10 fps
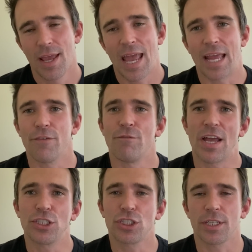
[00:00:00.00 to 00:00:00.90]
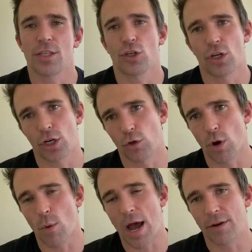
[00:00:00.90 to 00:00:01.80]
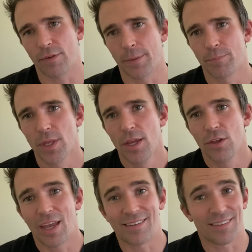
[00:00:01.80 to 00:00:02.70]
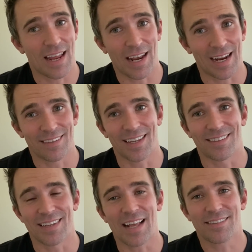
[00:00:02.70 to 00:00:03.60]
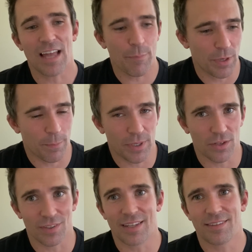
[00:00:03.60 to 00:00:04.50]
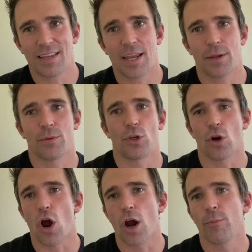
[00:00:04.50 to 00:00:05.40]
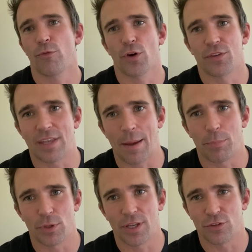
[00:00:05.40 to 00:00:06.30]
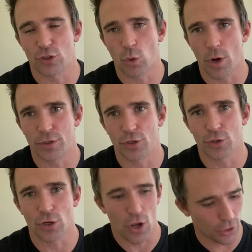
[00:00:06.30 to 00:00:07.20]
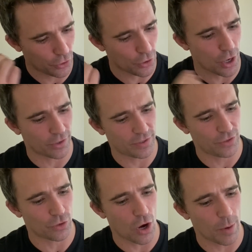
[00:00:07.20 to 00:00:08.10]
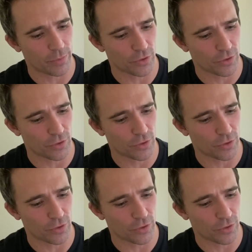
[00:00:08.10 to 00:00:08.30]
And eventually they're gonna grow out of it. It's not, like I said, it's not stopping it, because let's say your arm, for example, is a toy to your dog. Your dog sees your arm as a